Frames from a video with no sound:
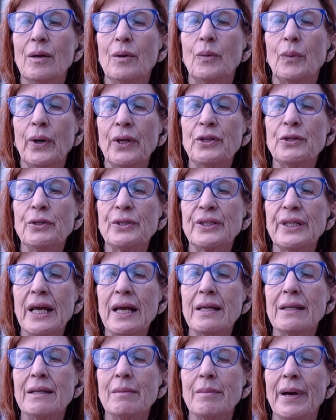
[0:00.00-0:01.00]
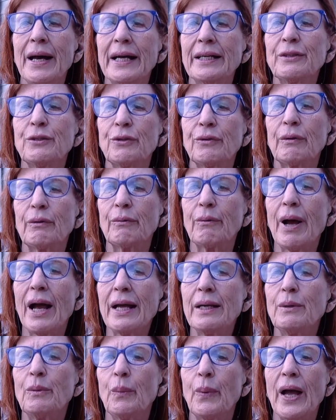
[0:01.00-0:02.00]
When you say the mantra
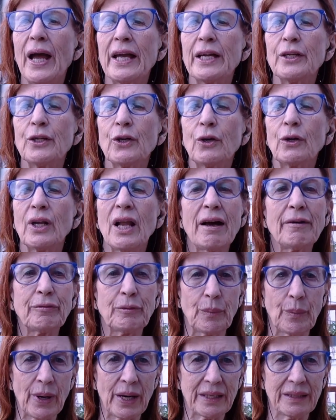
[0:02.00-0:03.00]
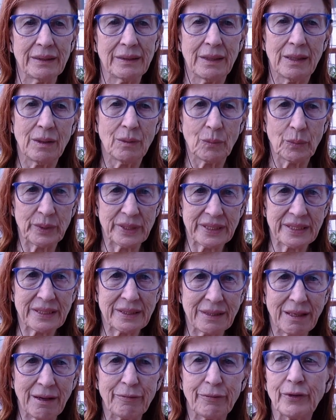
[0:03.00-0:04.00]
right away, your loved one will
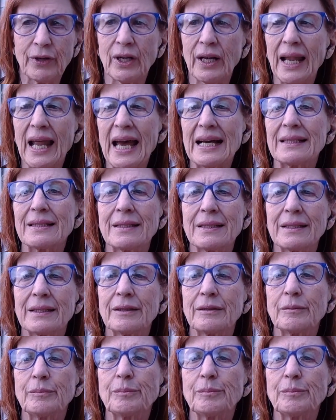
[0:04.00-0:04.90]
suffer less.